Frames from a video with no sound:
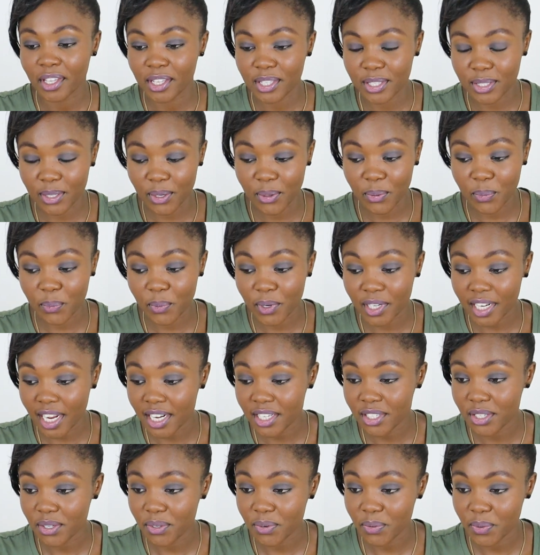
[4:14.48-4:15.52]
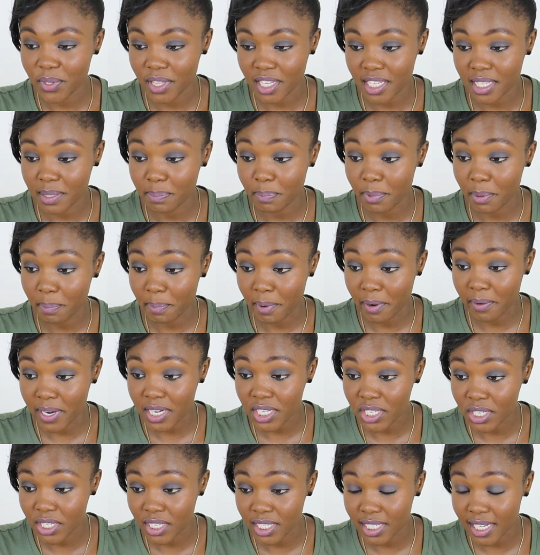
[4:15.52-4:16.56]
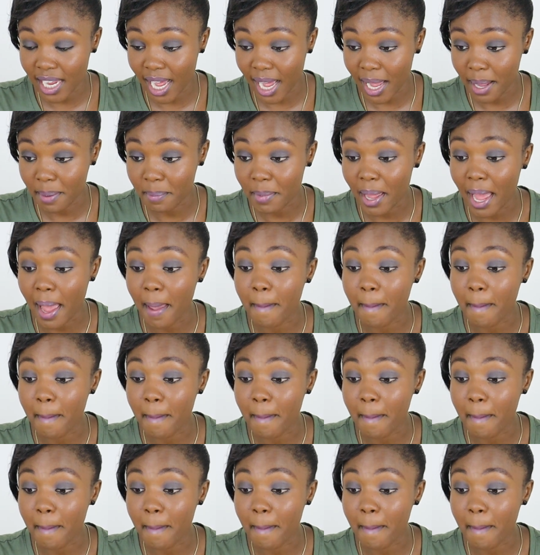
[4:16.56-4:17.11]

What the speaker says: So what I do with this preparation time,